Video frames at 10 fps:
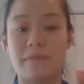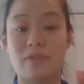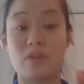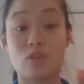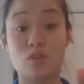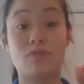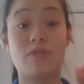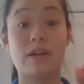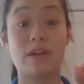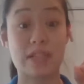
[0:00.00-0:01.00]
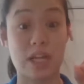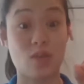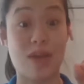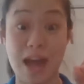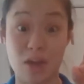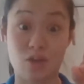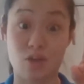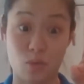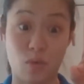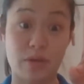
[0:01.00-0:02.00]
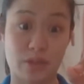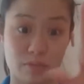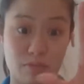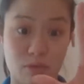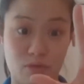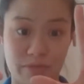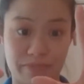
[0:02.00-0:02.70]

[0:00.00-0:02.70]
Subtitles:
the two fingers that you actually want to move.